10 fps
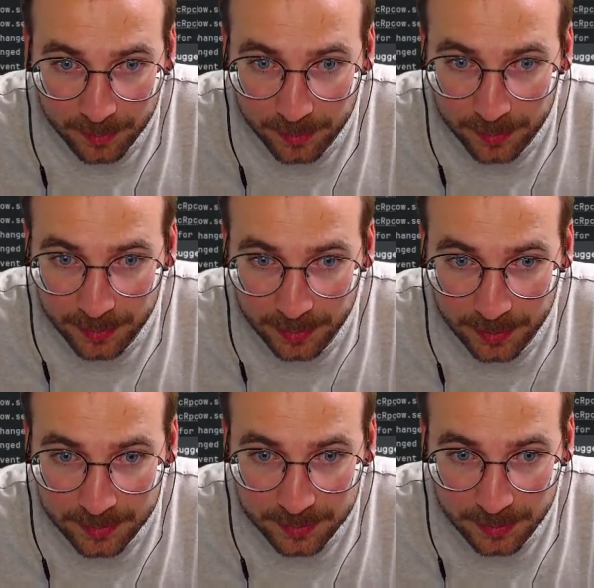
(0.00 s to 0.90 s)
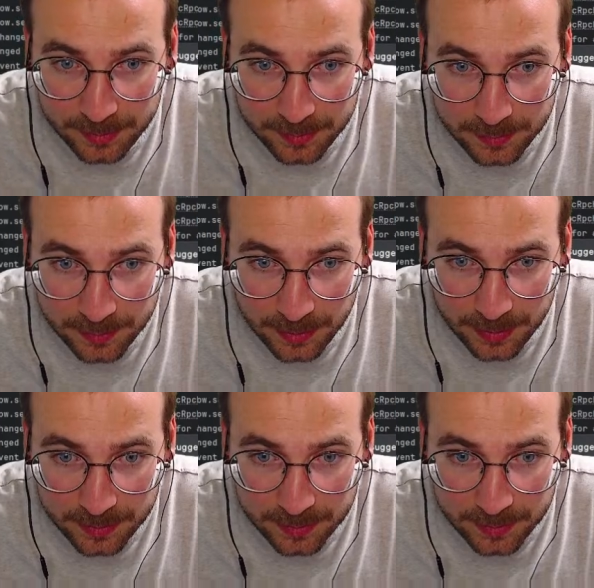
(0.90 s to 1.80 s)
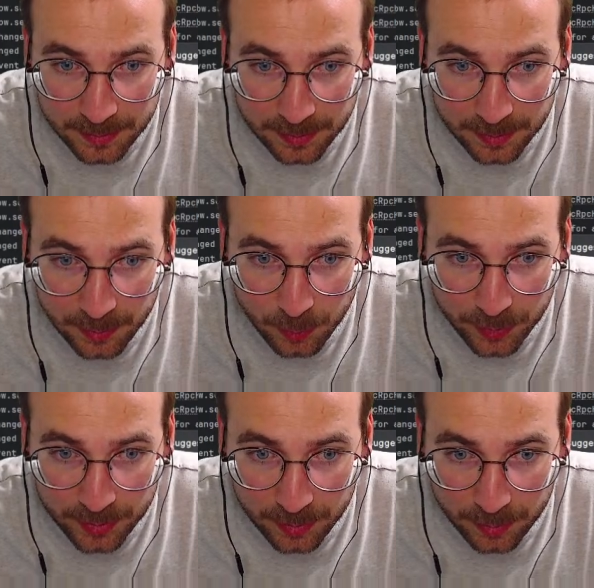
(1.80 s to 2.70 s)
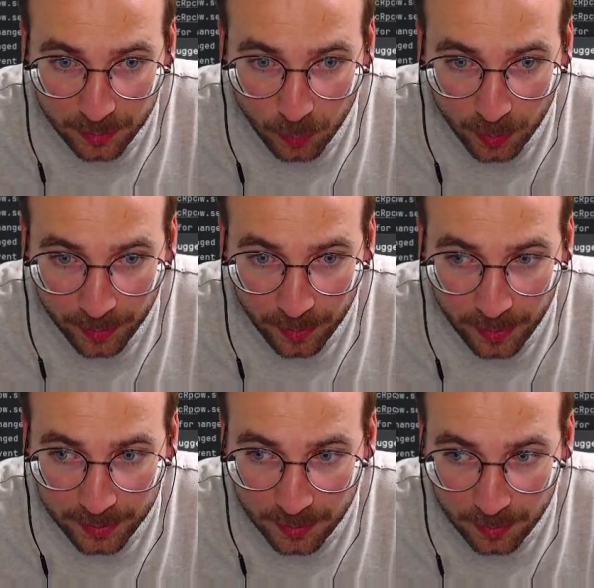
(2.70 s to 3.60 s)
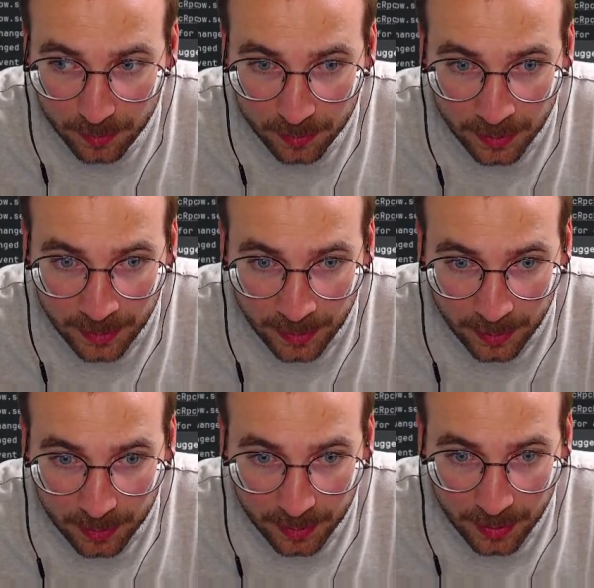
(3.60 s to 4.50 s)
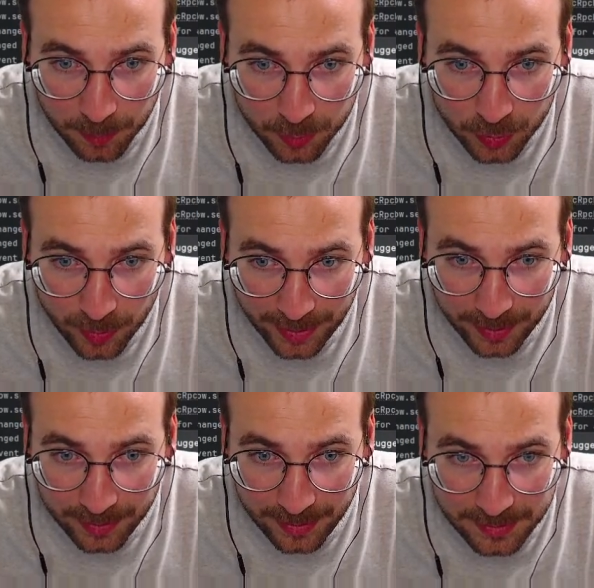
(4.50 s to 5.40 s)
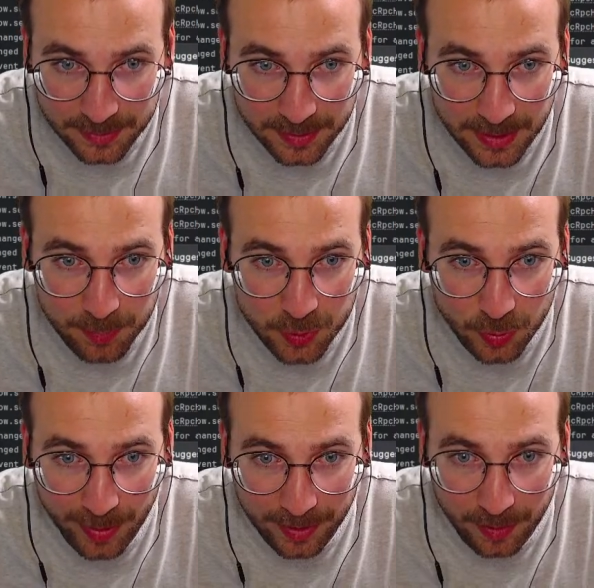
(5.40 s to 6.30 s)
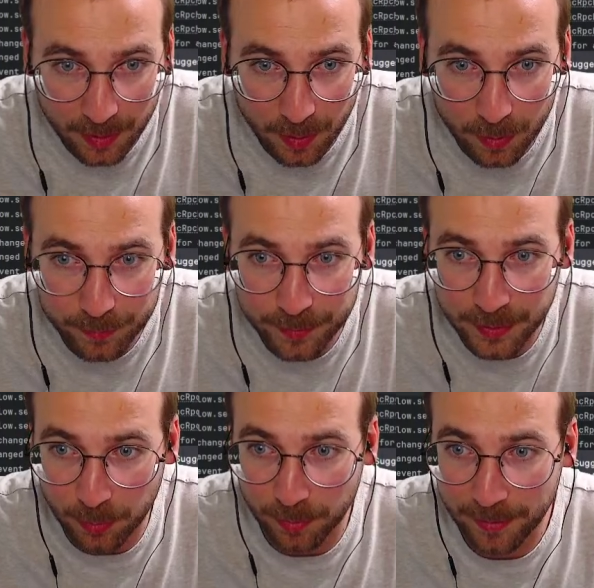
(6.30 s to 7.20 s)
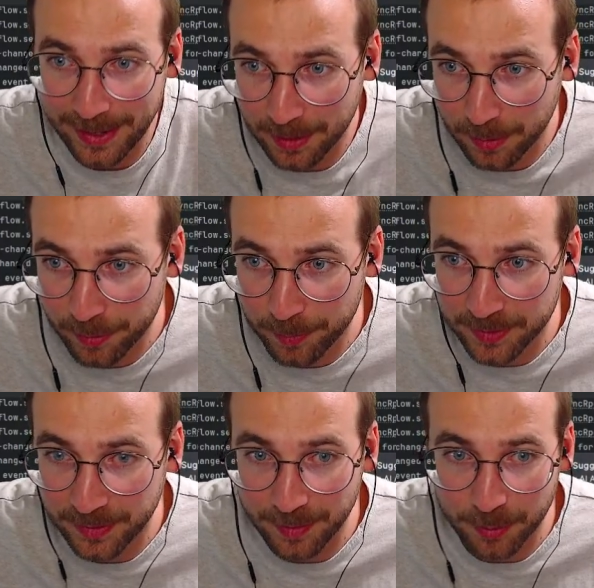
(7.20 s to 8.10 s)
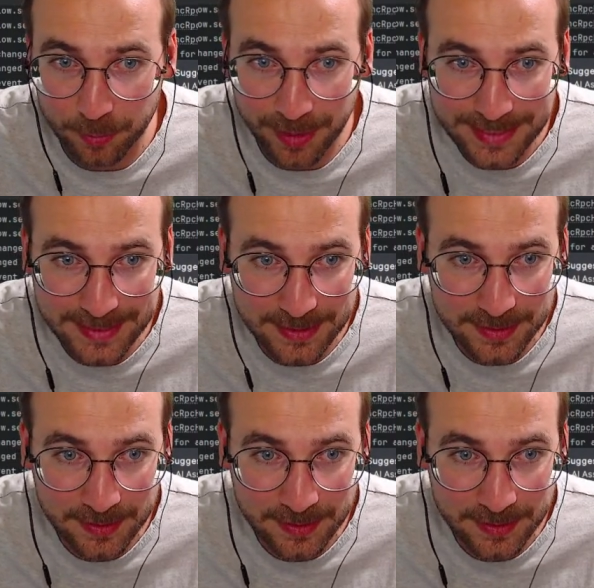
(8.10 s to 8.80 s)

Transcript: Yes. We don't want that all. Keep track. Yes, keep track of your health, but never write it.